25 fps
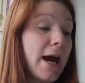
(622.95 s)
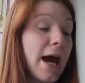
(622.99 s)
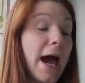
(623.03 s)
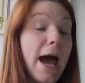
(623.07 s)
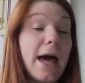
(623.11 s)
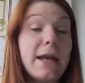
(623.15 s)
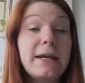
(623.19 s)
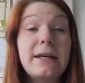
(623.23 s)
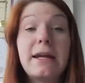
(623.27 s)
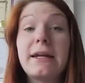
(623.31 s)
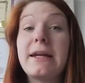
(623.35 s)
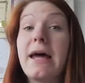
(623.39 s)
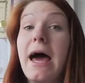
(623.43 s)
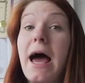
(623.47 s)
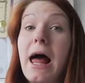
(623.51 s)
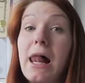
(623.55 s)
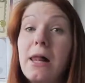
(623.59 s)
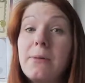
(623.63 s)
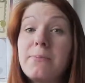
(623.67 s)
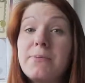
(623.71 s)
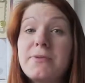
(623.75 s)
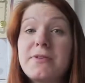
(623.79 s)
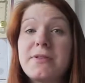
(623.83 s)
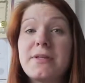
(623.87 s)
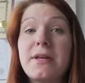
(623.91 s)
and that
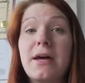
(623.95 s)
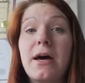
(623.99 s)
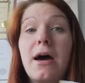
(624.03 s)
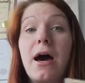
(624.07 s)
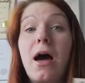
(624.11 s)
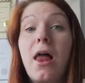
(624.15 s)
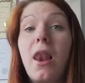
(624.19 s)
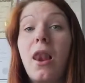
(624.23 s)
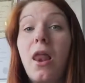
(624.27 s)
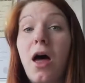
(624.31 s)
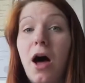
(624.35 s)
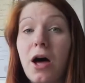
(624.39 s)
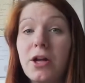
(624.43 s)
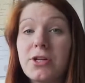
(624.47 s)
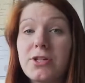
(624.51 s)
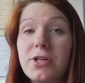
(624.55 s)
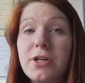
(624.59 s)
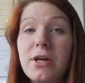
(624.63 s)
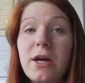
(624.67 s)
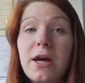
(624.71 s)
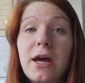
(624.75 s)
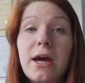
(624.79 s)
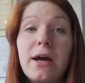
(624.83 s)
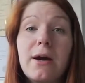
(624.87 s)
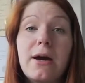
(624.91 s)
helps a lot
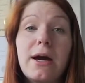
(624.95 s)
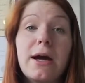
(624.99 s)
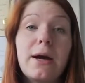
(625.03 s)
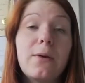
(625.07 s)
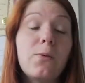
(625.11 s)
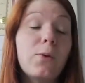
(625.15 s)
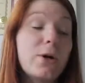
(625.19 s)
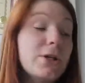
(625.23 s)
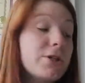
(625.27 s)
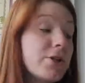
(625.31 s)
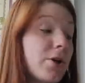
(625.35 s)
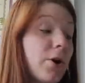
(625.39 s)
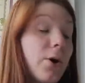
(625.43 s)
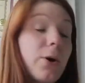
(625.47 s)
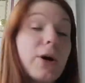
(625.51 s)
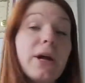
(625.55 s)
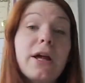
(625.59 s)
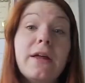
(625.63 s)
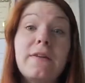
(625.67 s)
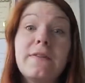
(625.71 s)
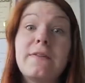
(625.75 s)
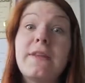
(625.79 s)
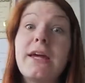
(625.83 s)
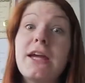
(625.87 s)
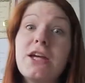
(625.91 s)
with
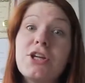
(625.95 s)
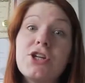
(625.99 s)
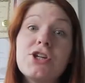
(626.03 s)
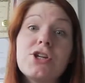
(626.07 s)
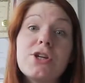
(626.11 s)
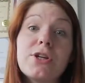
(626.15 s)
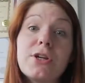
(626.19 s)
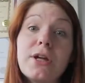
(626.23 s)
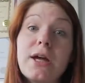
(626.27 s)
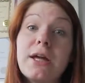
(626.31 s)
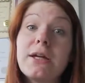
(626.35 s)
orientation